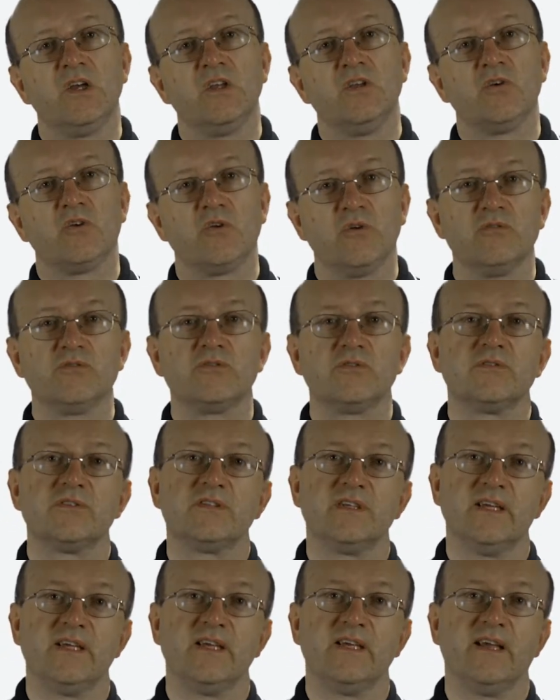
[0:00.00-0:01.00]
You could also
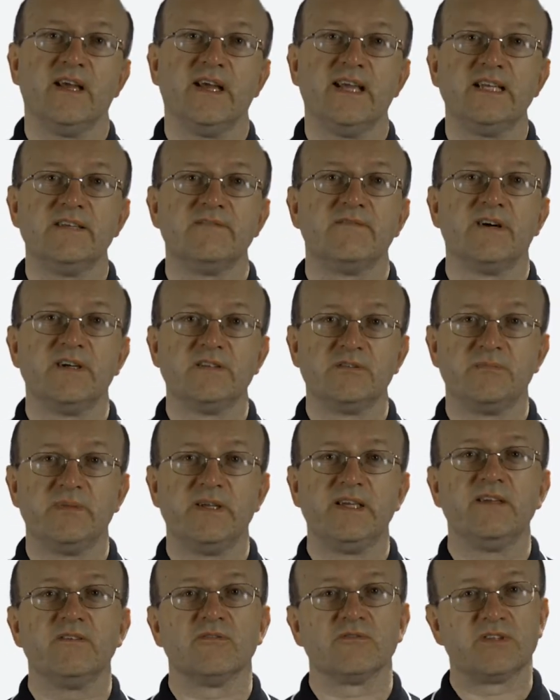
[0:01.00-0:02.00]
say a divides
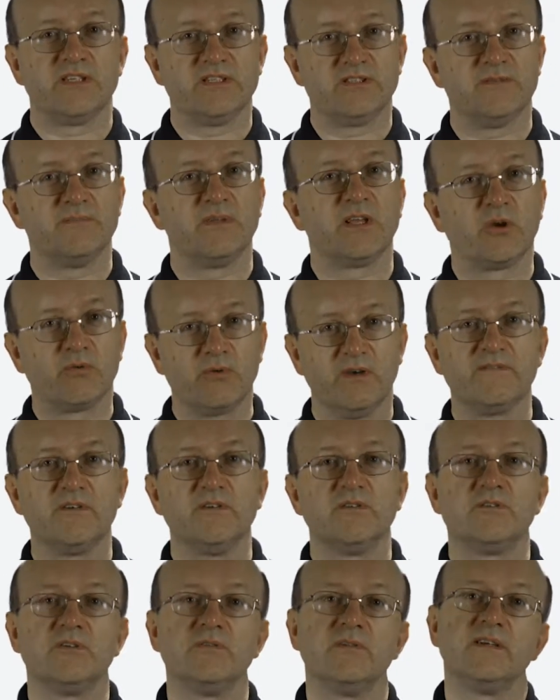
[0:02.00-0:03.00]
b, or say something
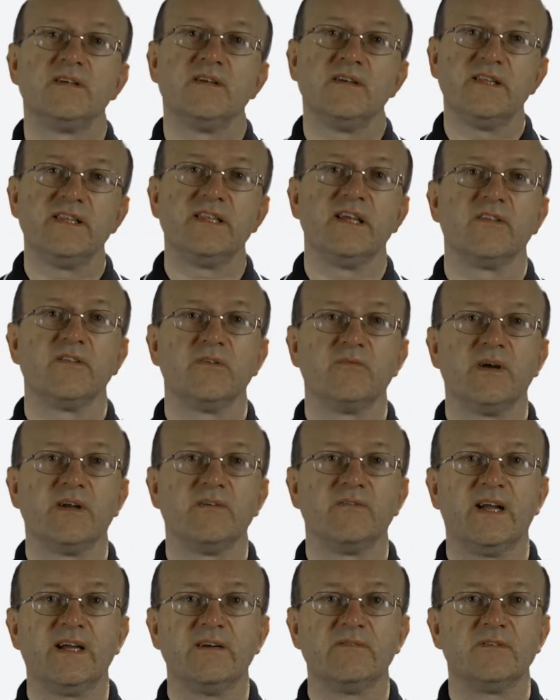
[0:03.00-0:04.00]
equivalent to it the other way
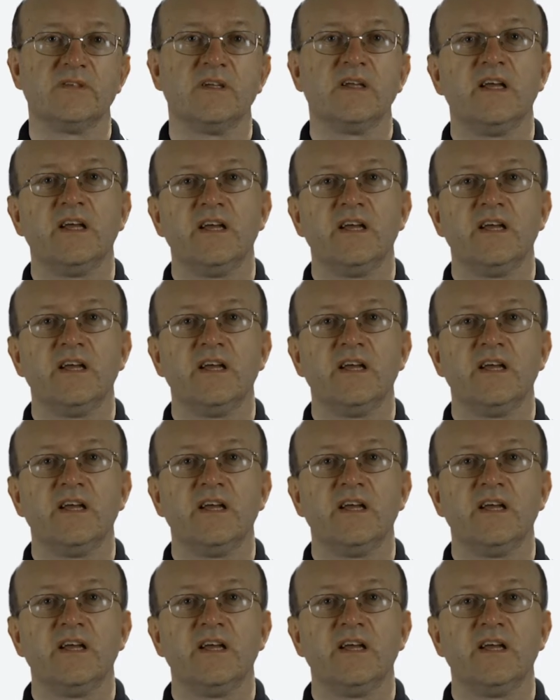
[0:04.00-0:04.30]
around.